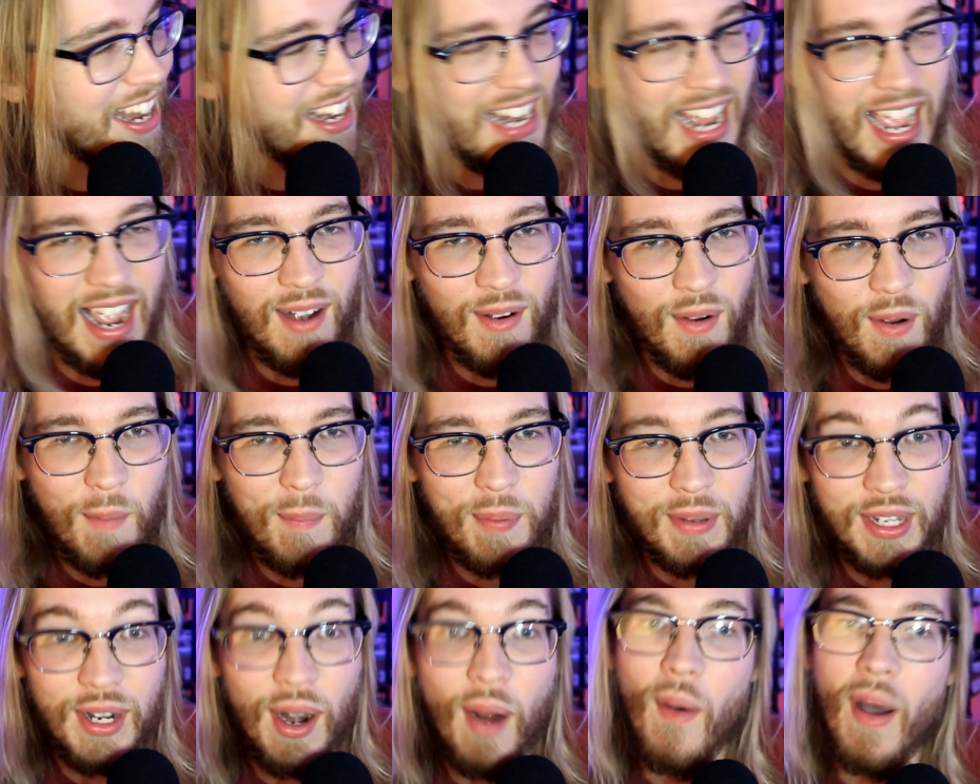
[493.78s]
And now
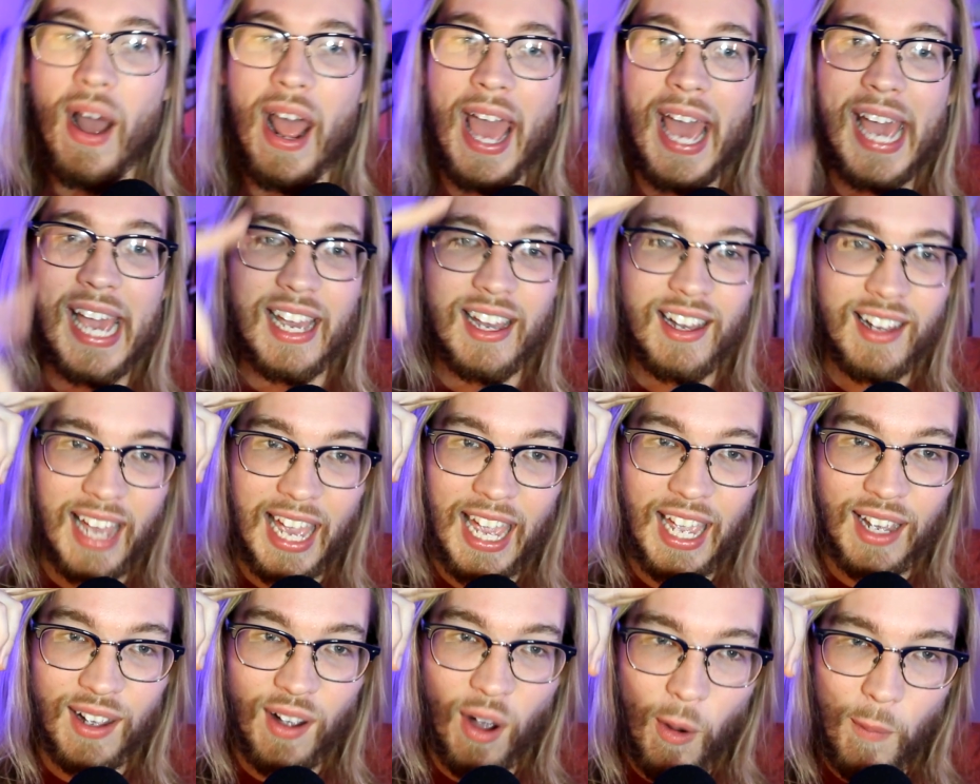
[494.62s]
Opie, you know what? Oh, hey, those.
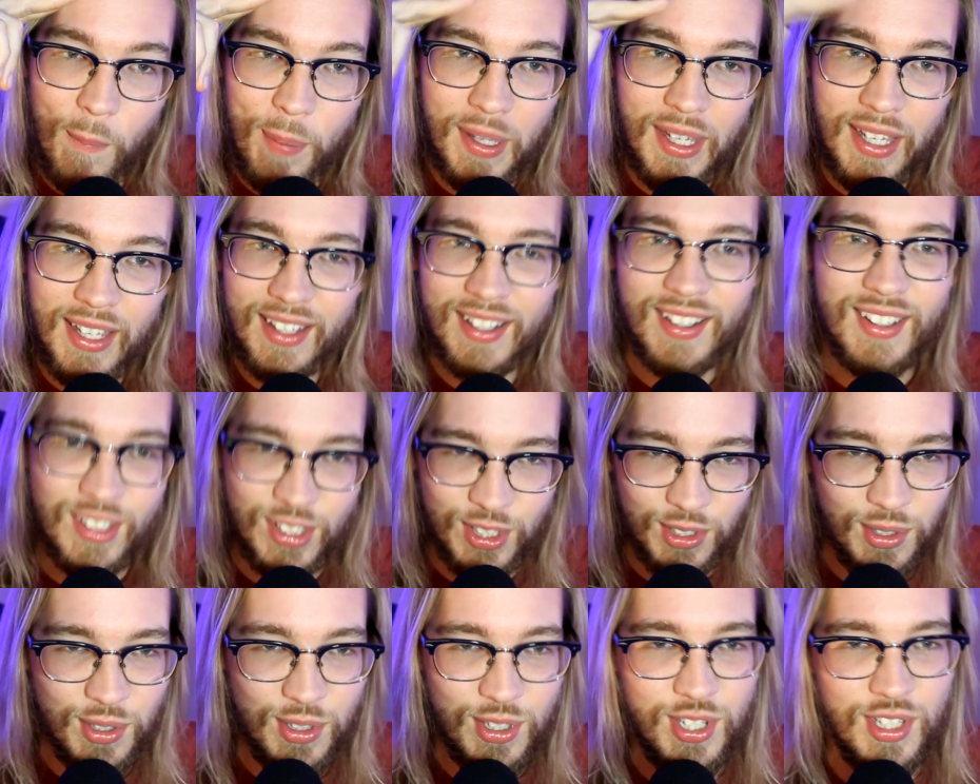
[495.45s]
hey, Opie,
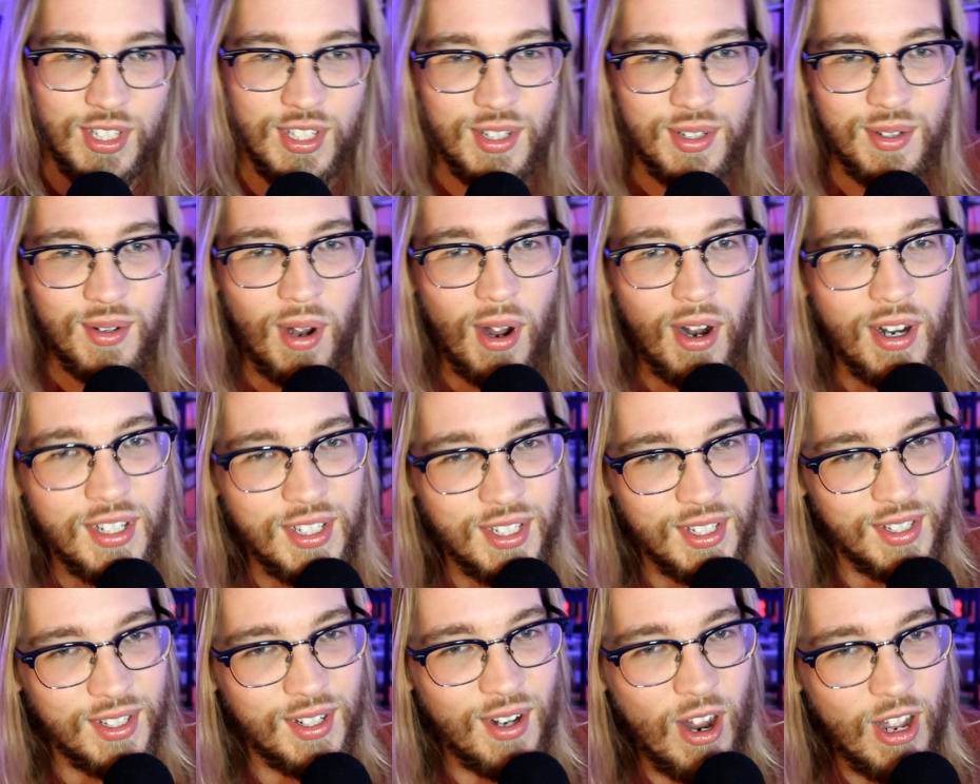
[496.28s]
salute to you on
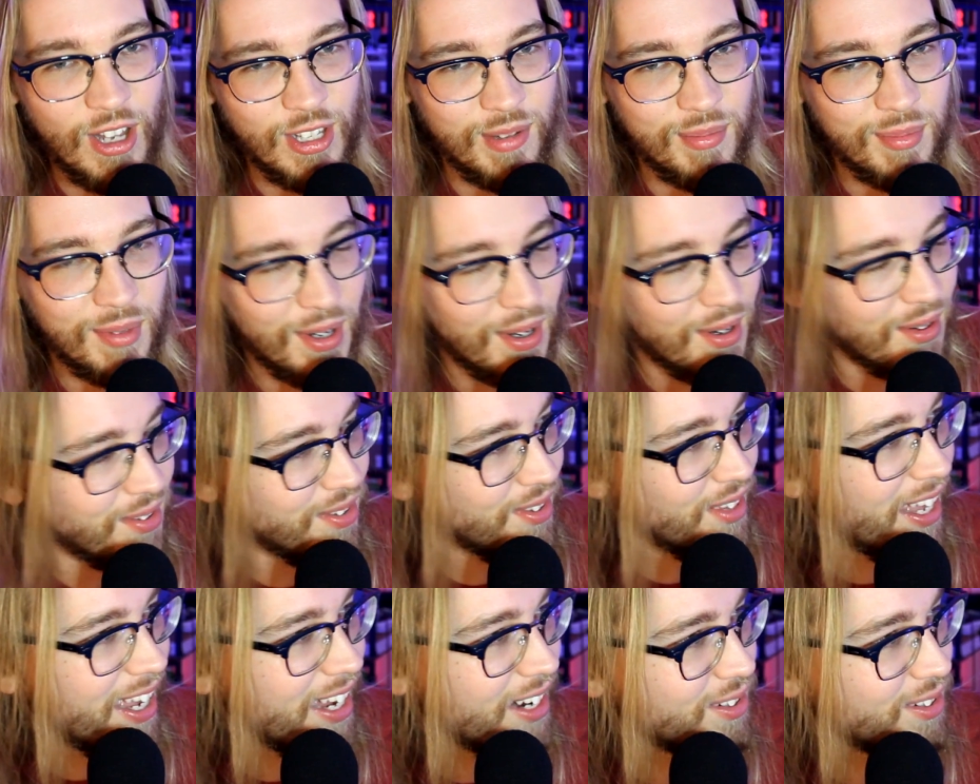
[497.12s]
your awesome growth. I